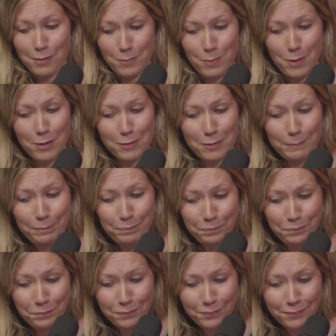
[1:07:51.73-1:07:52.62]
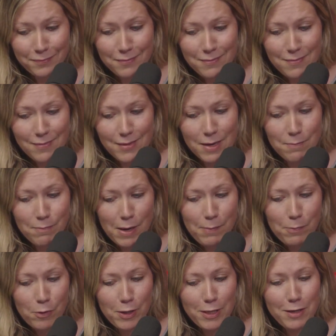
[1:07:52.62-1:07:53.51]
tennis balls. Okay.
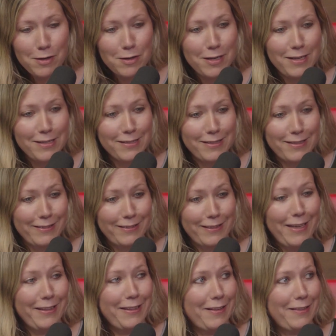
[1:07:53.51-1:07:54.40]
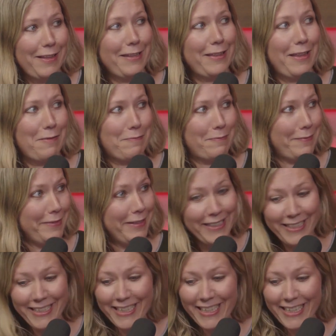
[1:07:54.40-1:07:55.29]
My point here is let them.
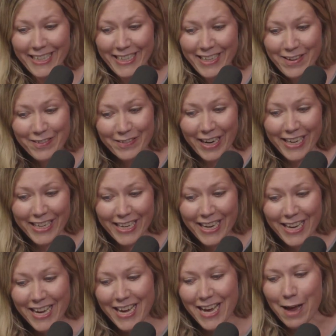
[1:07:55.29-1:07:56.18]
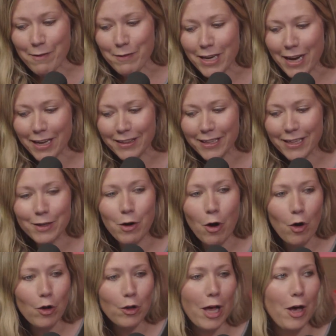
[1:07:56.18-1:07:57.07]
Yeah. Right? Yeah. I mean, I think it
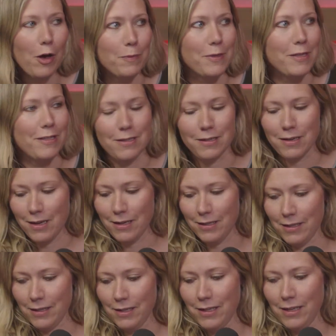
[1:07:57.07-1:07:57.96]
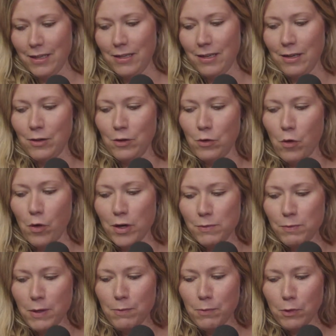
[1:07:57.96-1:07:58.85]
all helps, and it
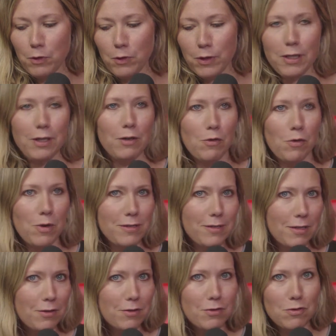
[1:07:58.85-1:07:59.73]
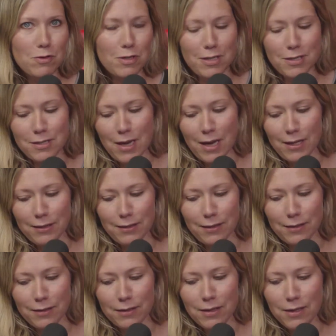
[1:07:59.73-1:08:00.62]
annoys people, it annoys industries at
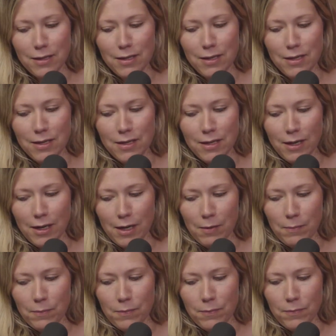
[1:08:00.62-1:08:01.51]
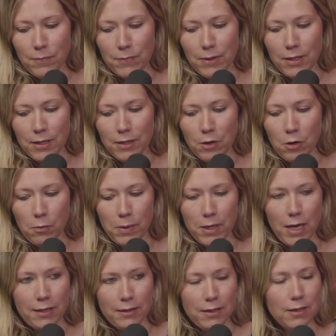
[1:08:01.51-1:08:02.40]
the
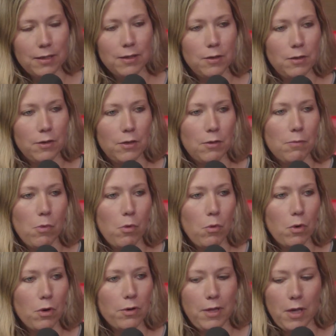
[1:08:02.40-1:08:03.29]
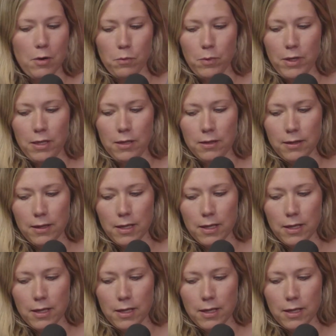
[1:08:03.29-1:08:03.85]
but I think the more that we